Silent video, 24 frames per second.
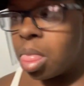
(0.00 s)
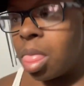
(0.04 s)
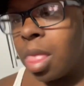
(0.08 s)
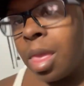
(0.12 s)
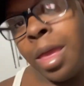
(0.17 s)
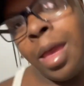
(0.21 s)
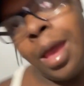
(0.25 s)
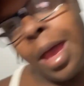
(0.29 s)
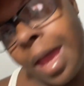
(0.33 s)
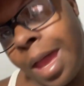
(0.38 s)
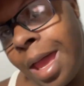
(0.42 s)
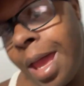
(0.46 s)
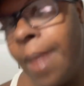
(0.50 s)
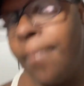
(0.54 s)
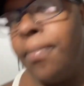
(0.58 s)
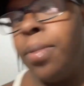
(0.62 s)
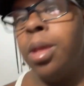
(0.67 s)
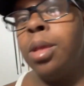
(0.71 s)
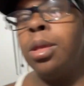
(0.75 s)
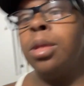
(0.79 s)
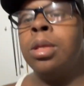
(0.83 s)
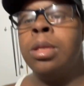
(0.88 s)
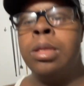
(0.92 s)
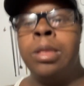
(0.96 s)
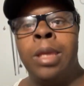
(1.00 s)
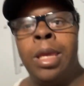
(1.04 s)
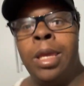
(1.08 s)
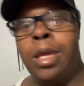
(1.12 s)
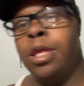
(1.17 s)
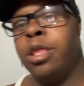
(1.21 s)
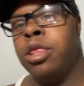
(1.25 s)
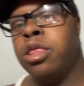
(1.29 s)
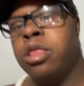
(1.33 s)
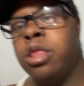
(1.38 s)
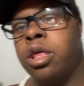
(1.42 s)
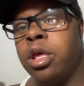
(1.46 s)
happy
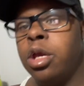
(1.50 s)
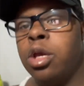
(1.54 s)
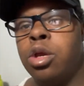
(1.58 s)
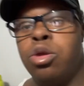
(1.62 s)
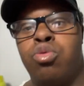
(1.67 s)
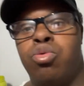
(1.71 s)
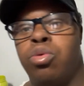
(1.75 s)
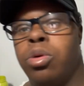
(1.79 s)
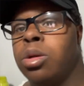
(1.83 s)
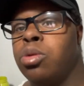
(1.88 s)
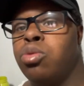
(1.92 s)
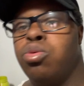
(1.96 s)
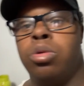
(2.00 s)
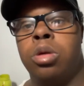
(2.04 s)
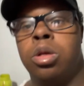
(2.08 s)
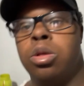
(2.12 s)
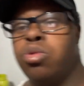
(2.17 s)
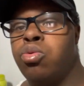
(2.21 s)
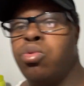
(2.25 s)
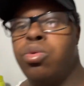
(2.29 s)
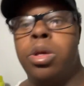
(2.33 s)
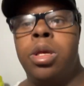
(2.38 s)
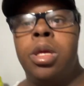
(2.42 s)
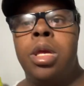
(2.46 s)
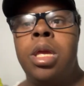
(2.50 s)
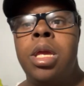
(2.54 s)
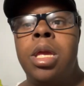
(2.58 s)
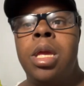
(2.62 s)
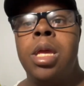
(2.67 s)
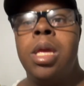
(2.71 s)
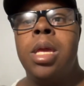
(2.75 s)
this year, 2023.